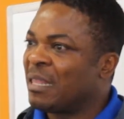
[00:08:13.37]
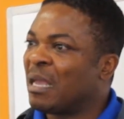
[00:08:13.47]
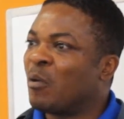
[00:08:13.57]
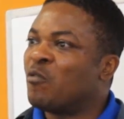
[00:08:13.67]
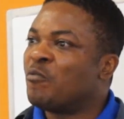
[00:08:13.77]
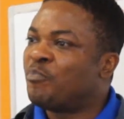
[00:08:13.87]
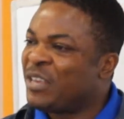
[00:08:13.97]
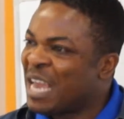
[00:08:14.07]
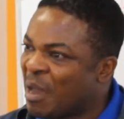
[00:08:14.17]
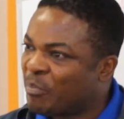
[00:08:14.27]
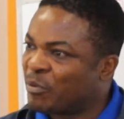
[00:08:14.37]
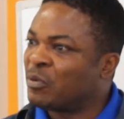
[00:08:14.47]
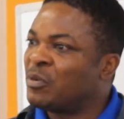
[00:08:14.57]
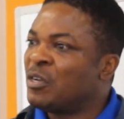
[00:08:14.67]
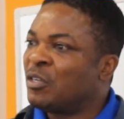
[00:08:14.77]
that will be
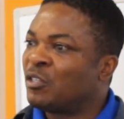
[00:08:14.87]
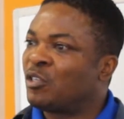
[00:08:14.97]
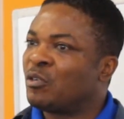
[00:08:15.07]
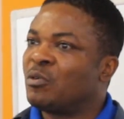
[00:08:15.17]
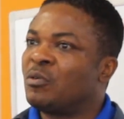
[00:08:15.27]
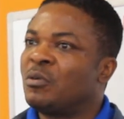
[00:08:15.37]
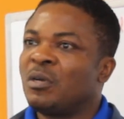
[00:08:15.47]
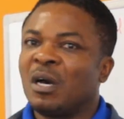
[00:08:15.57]
able to